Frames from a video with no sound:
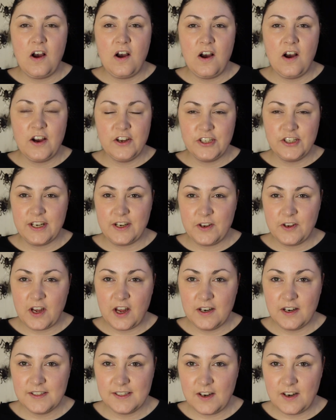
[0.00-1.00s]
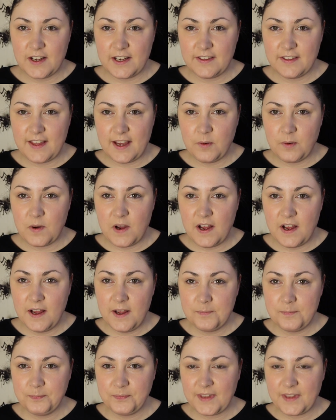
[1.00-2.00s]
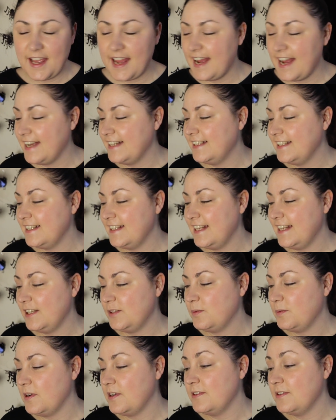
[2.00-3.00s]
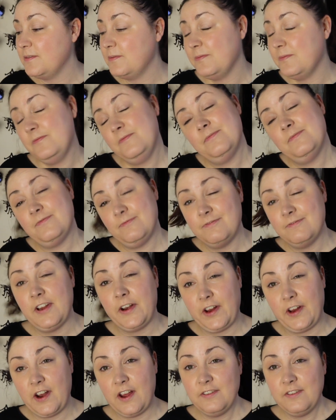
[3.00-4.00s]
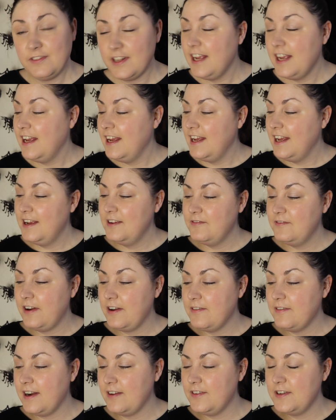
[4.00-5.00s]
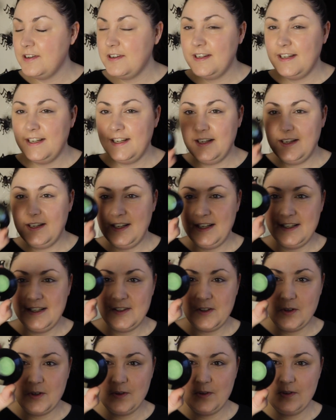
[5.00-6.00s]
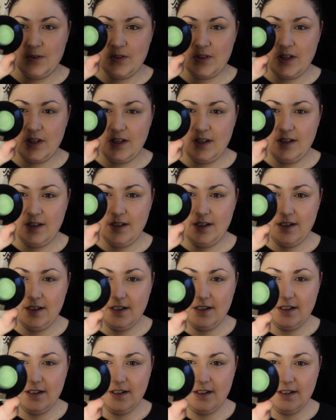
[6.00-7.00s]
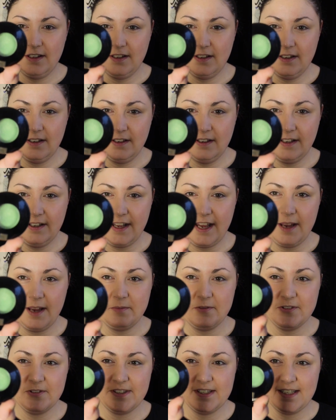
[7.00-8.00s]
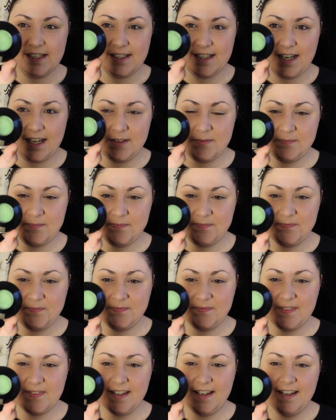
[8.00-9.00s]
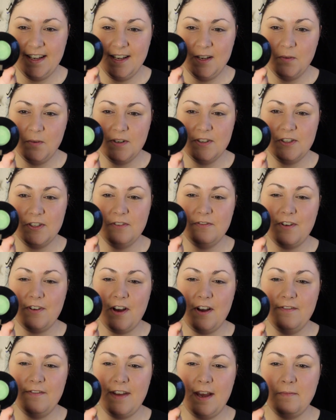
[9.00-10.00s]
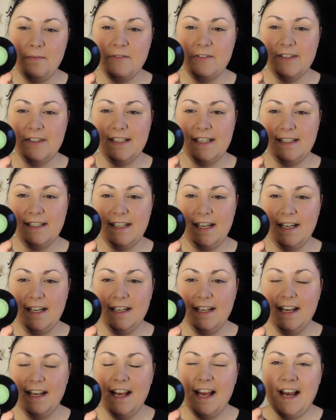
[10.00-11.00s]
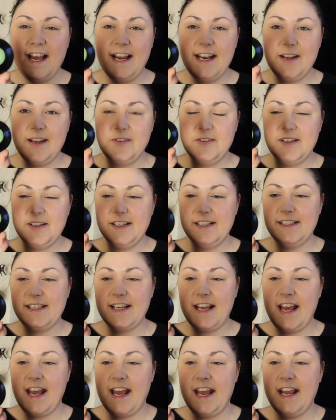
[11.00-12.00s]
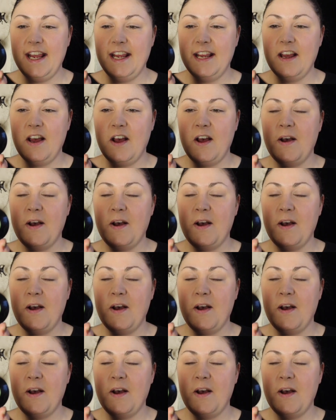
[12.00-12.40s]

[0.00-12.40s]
eyeshadow colours like they were, and this one, funny enough, very relevant, is called Emerald City. 125 Emerald City, and it was a